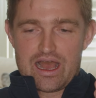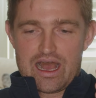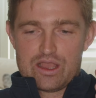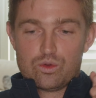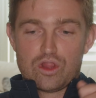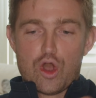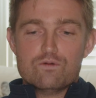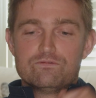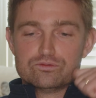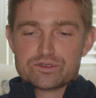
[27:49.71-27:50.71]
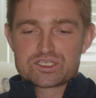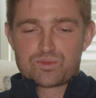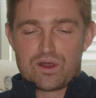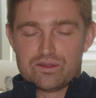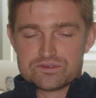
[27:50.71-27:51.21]
I will over
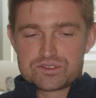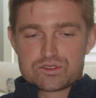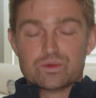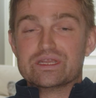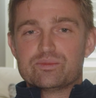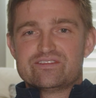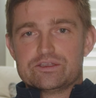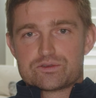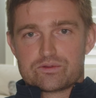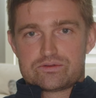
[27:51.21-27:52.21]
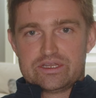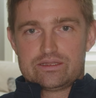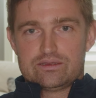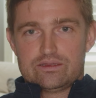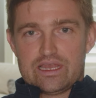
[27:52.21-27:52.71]
respond to any potential threat.
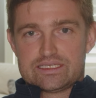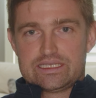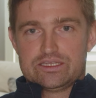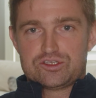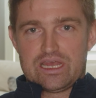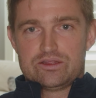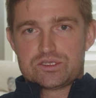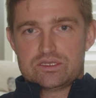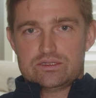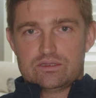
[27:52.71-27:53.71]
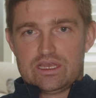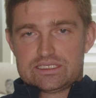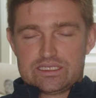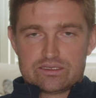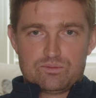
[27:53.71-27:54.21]
I see a challenger, I
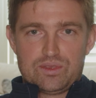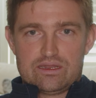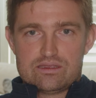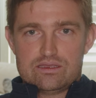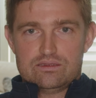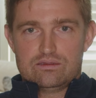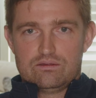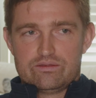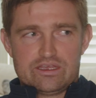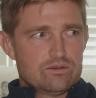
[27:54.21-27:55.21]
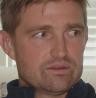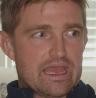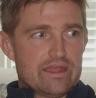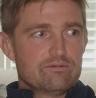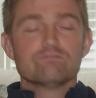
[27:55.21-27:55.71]
see a competitor, they're doing
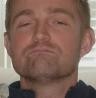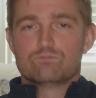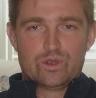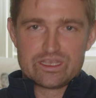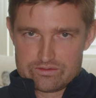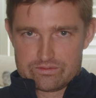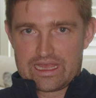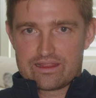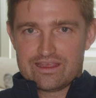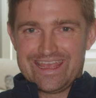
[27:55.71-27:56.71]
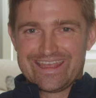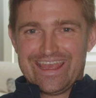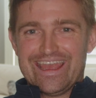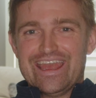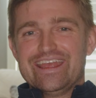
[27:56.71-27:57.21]
that, we're going to do
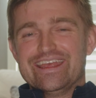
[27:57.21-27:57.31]
that.